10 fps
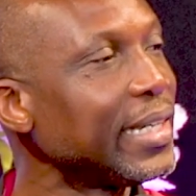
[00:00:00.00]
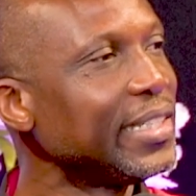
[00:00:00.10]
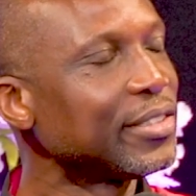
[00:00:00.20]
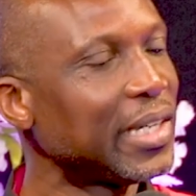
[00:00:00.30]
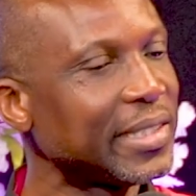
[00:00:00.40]

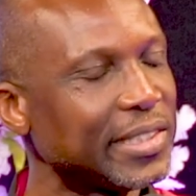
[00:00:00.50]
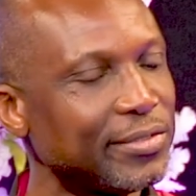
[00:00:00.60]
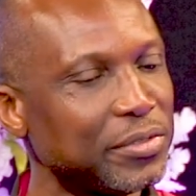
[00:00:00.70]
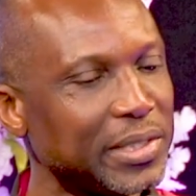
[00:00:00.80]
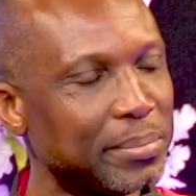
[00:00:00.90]
It's not as if
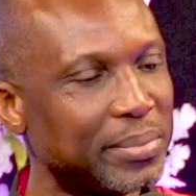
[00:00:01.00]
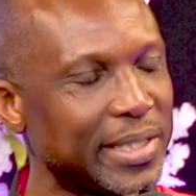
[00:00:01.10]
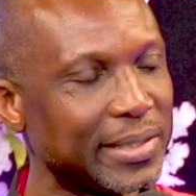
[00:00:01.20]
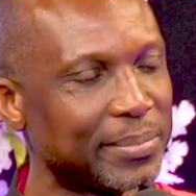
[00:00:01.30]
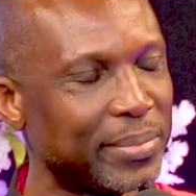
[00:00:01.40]
even the
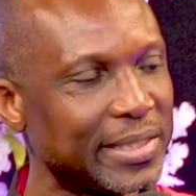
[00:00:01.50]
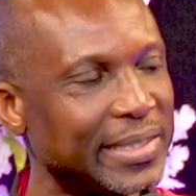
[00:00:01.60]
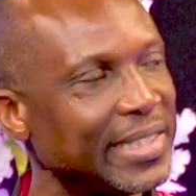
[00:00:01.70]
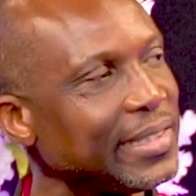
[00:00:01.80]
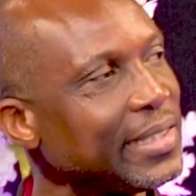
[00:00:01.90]
breast
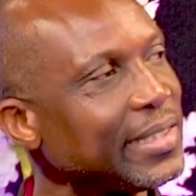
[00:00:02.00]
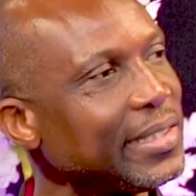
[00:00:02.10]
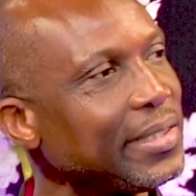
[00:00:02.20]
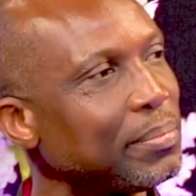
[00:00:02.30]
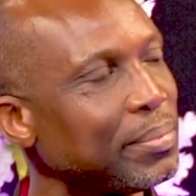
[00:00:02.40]

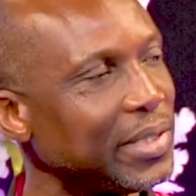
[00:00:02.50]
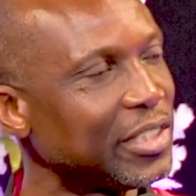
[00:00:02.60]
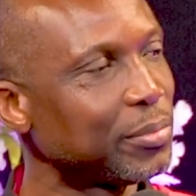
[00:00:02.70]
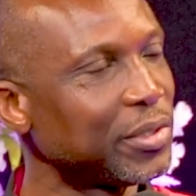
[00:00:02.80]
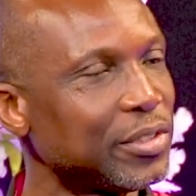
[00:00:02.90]
density
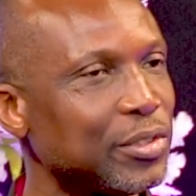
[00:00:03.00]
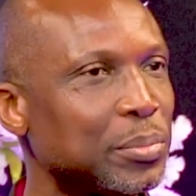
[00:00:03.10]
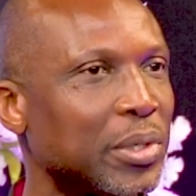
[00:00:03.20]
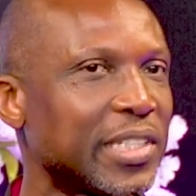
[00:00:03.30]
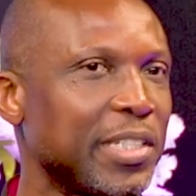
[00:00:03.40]
predisposes you,
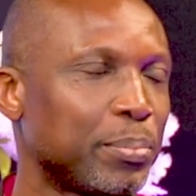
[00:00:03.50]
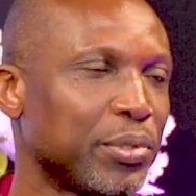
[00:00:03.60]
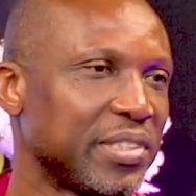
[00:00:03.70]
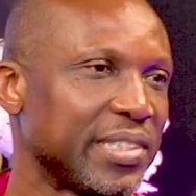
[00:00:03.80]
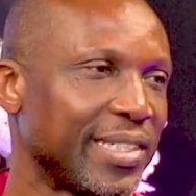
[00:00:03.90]
but it
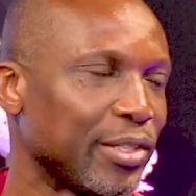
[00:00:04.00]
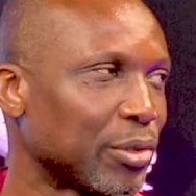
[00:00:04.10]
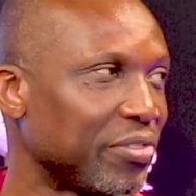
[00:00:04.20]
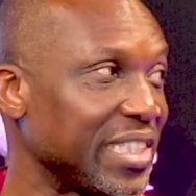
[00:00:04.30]
poses a lot of a